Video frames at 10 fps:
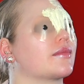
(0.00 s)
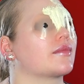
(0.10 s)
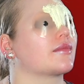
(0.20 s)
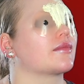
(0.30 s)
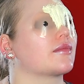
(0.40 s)
do
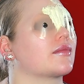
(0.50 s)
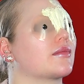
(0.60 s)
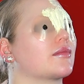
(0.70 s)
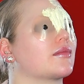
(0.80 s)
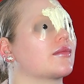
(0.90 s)
not
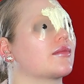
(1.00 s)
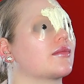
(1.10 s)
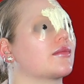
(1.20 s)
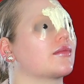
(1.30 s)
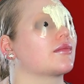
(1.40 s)
prefer
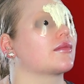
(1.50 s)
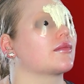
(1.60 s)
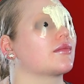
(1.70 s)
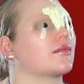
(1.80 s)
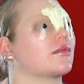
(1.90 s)

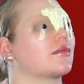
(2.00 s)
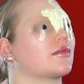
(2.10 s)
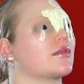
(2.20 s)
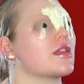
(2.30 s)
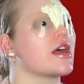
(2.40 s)
wearing
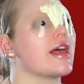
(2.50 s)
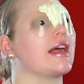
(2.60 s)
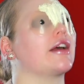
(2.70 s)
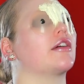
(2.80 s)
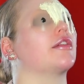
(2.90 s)

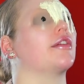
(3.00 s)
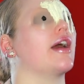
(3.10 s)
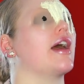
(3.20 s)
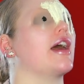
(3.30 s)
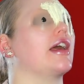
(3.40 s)
the special
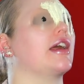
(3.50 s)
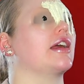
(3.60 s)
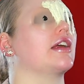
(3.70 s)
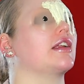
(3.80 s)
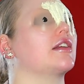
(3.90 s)

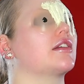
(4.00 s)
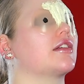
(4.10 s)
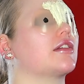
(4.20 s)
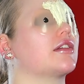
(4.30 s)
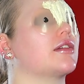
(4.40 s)
effects.
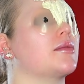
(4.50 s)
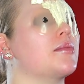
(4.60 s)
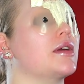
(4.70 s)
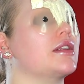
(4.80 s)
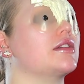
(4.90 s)
I
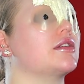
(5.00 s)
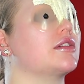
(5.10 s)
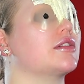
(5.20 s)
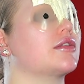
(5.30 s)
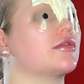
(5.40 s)
like
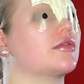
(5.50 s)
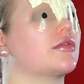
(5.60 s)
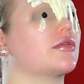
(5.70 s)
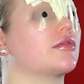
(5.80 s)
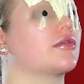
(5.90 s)
doing it. I
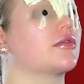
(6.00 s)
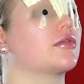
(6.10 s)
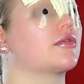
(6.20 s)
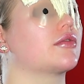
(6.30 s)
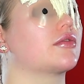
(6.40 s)
don't like
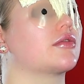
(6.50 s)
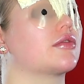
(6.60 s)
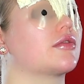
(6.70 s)
wearing it.